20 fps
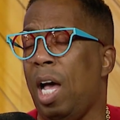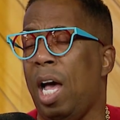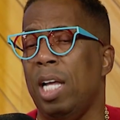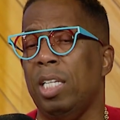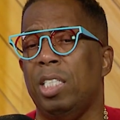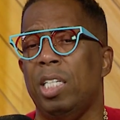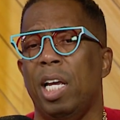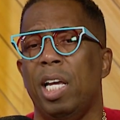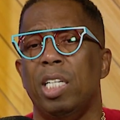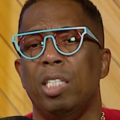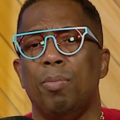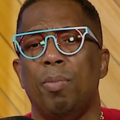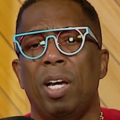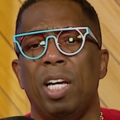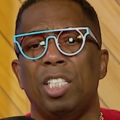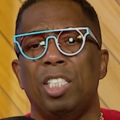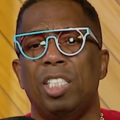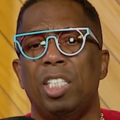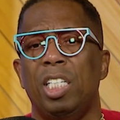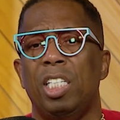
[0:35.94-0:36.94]
I change
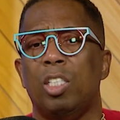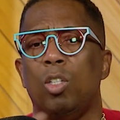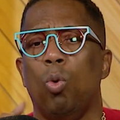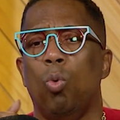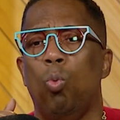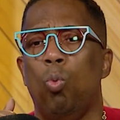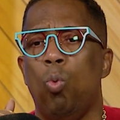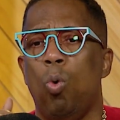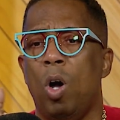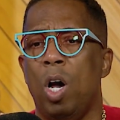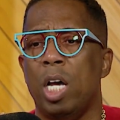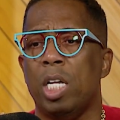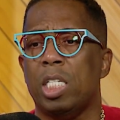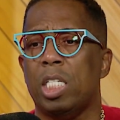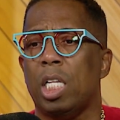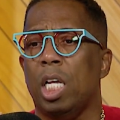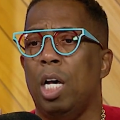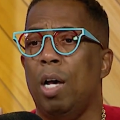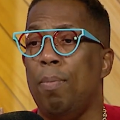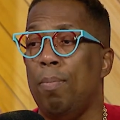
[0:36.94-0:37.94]
my sheets
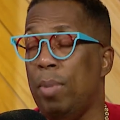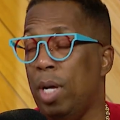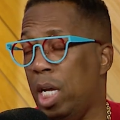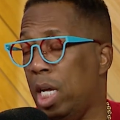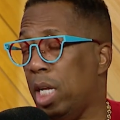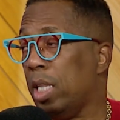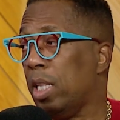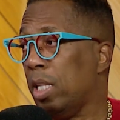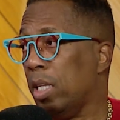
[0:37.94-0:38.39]
once a month.